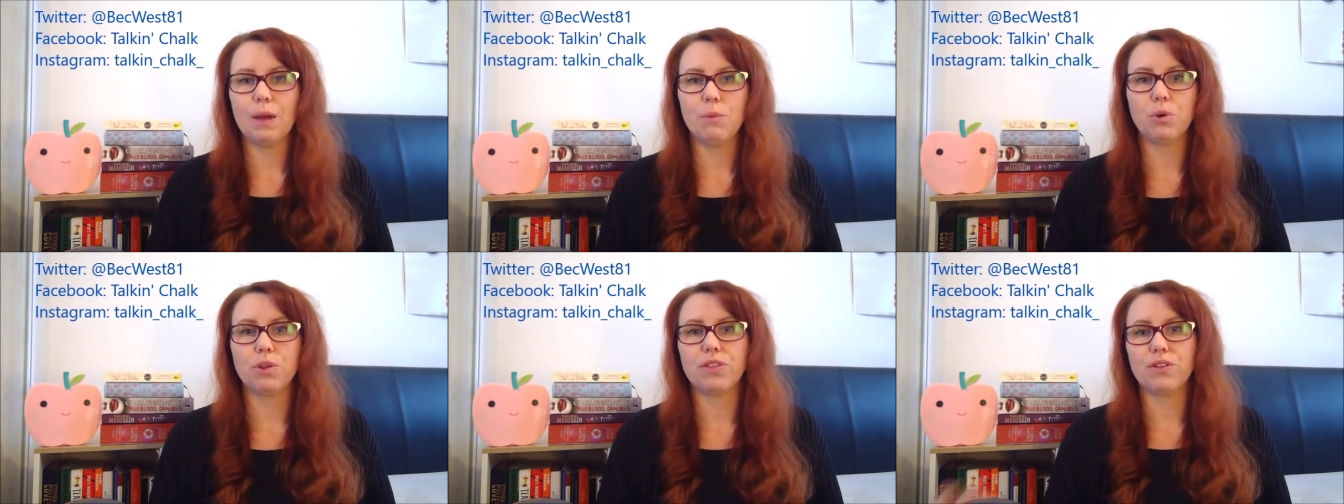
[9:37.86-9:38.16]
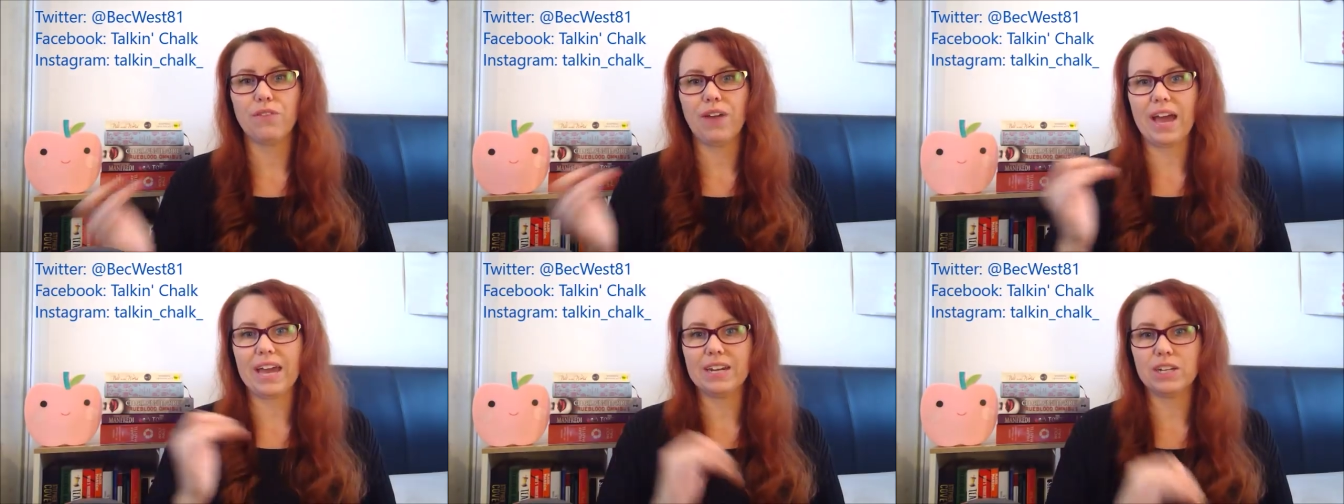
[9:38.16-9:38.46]
and what
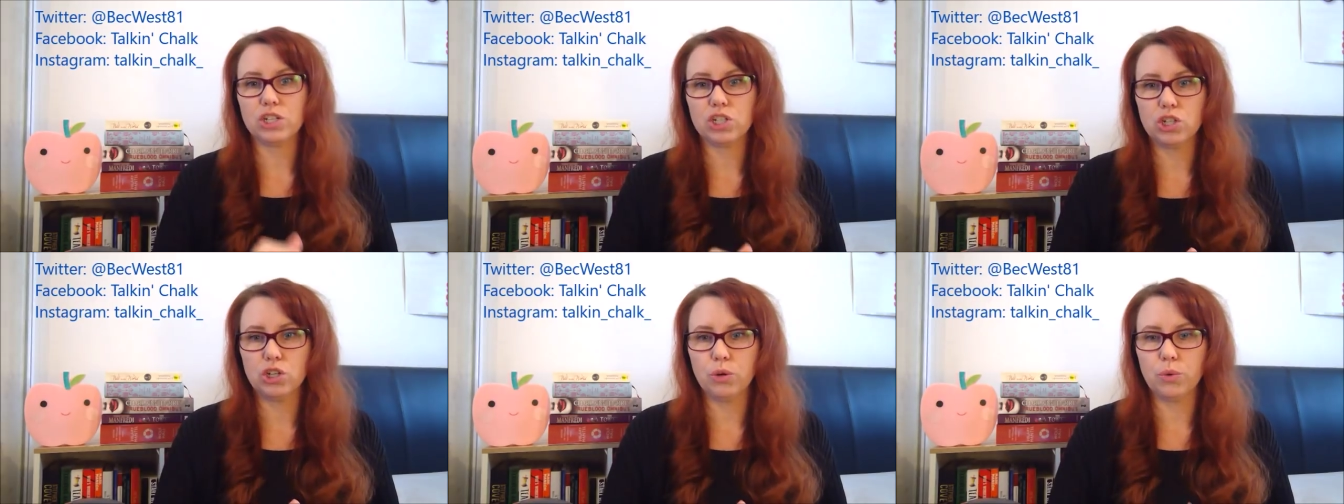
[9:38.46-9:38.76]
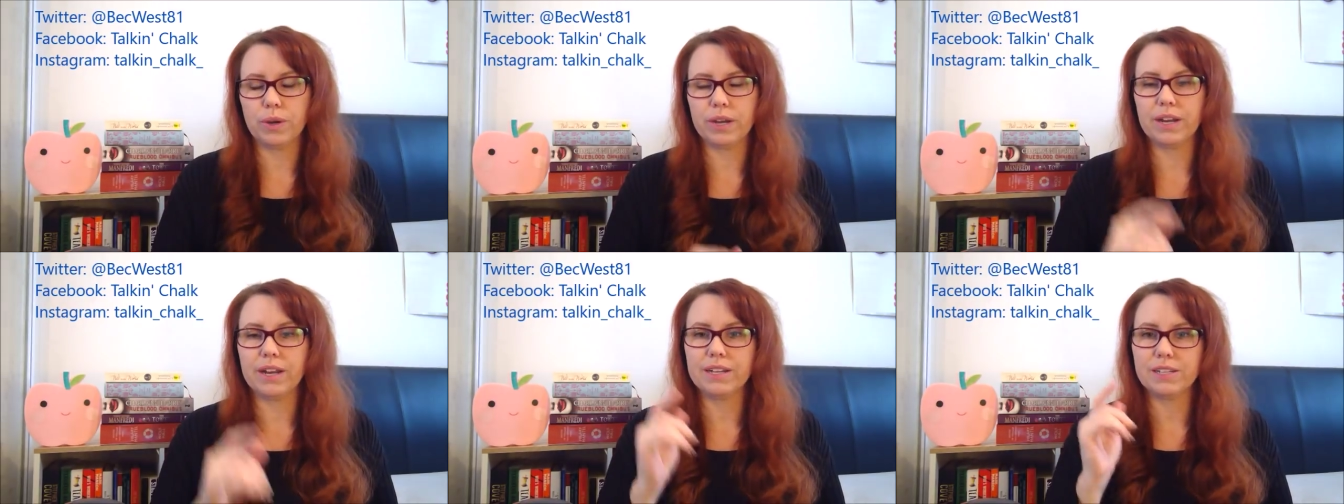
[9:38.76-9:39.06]
they've added
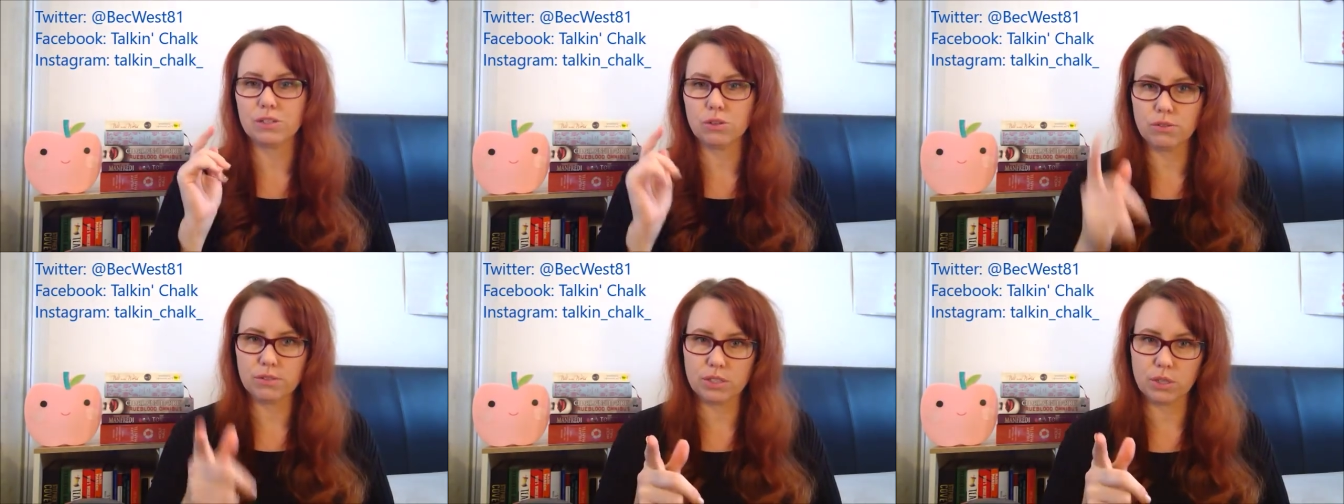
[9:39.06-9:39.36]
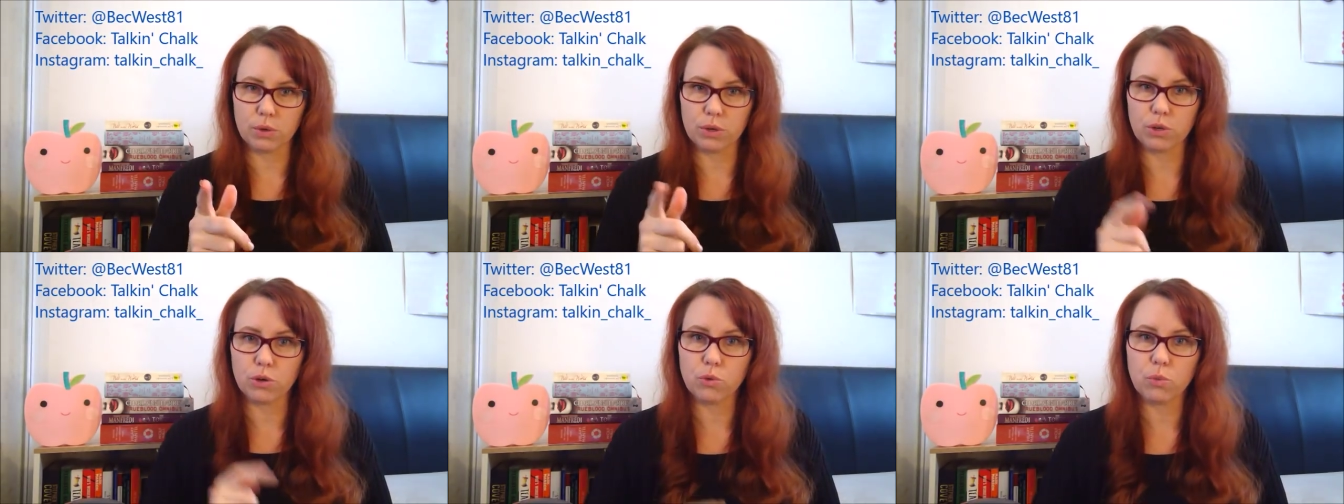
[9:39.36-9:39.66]
to it. It's
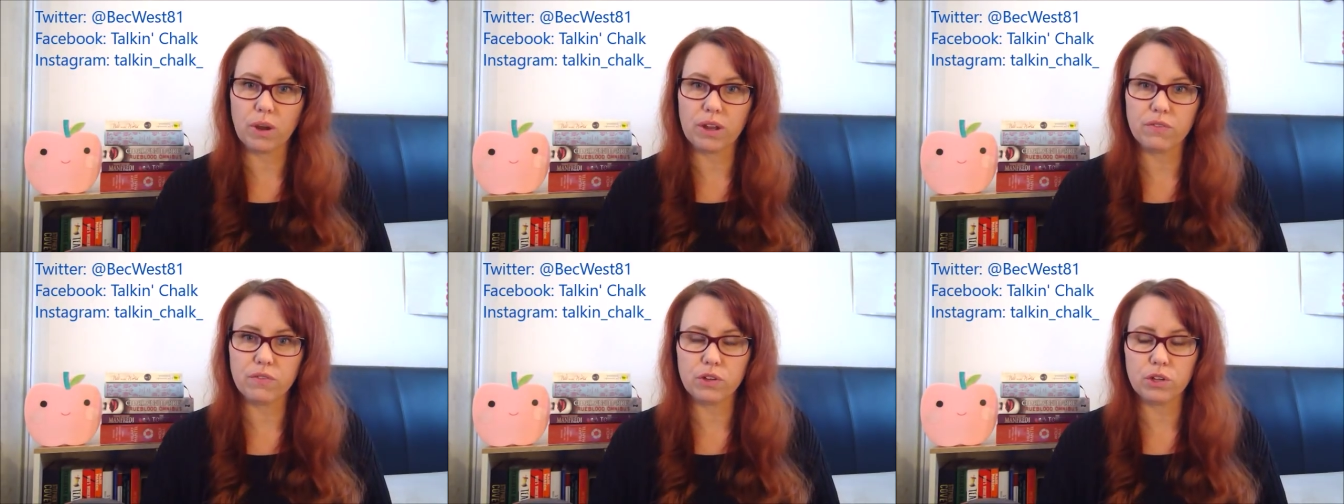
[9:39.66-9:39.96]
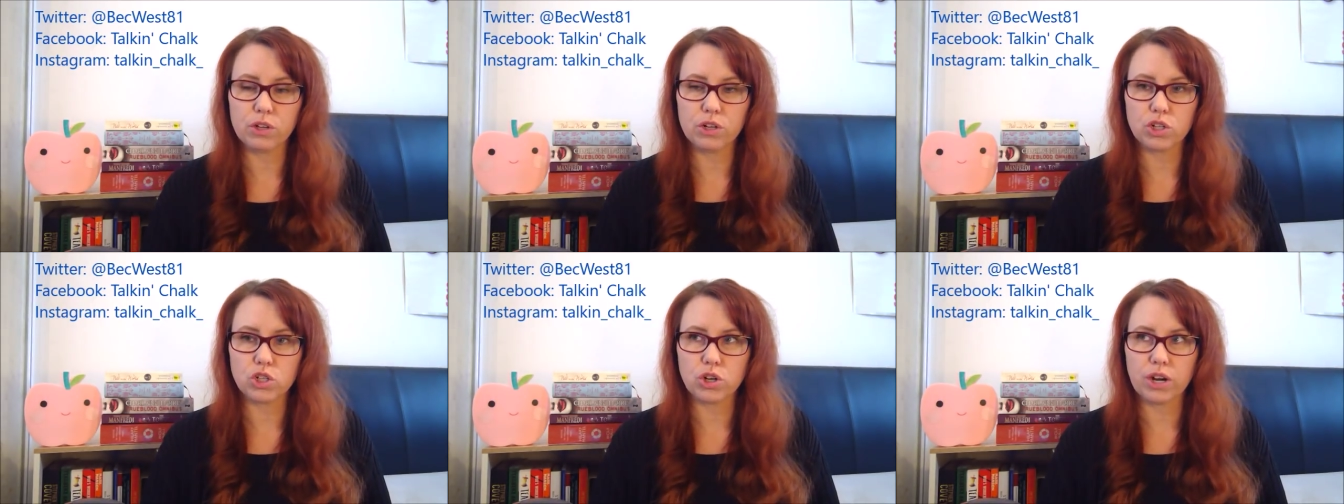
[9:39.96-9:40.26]
also a good way for
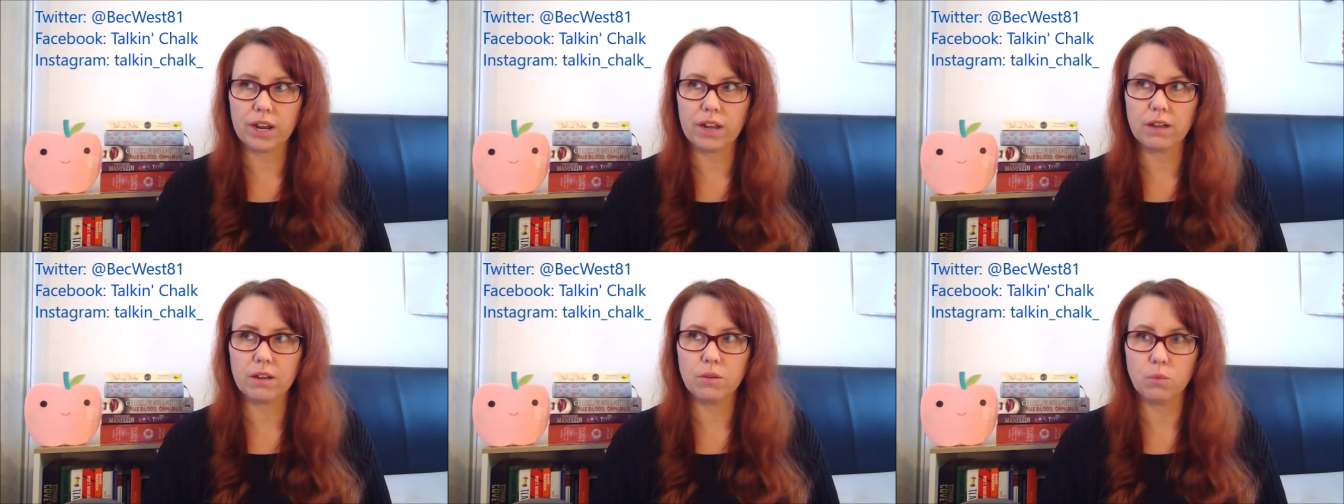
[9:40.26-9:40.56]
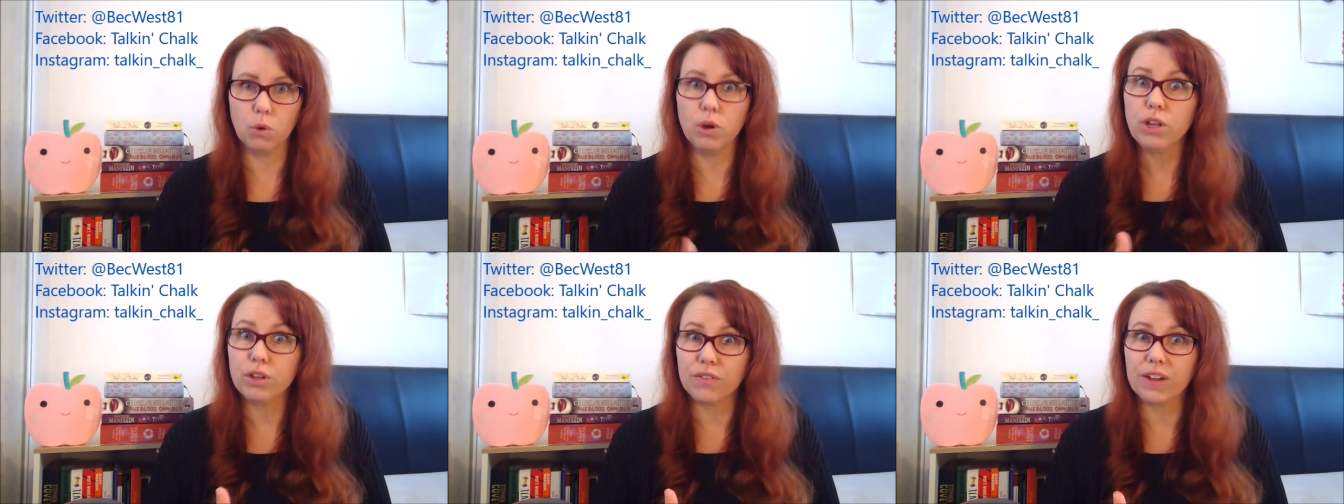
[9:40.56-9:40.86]
you to track
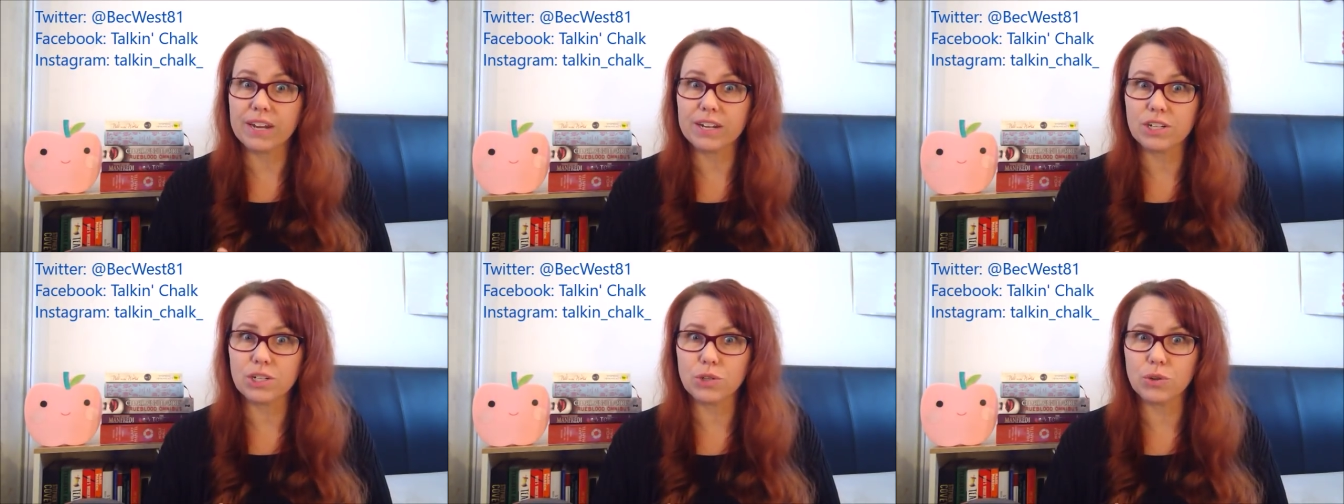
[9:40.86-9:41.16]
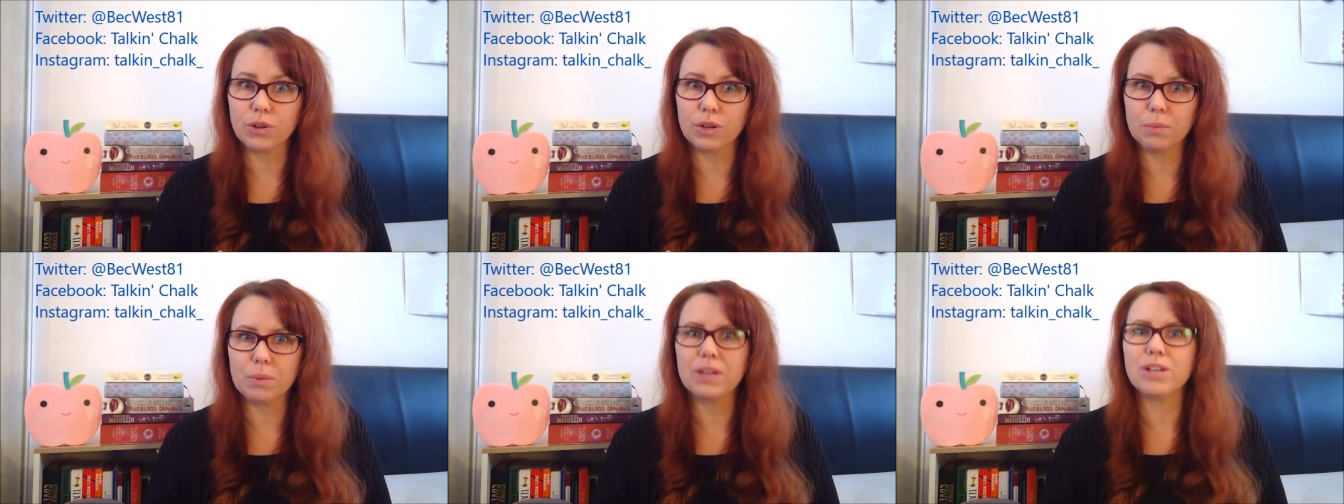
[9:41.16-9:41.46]
what you've added to it,